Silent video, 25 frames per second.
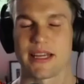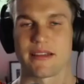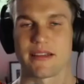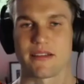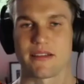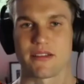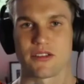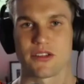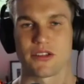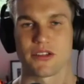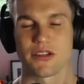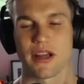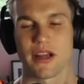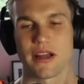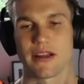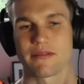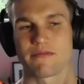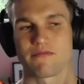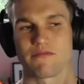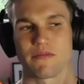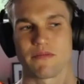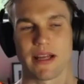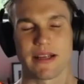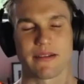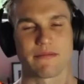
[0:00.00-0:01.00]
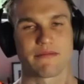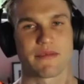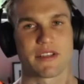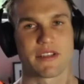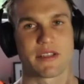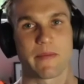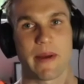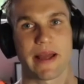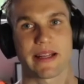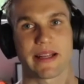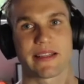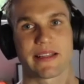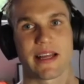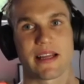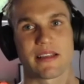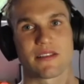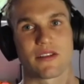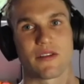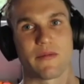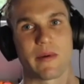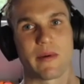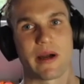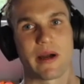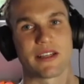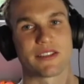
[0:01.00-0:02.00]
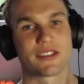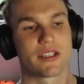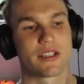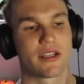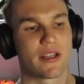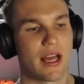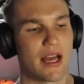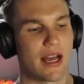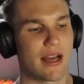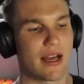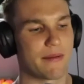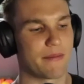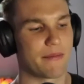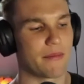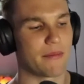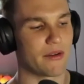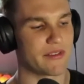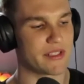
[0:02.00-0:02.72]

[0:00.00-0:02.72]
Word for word: dude, I like respect that so much. Obviously,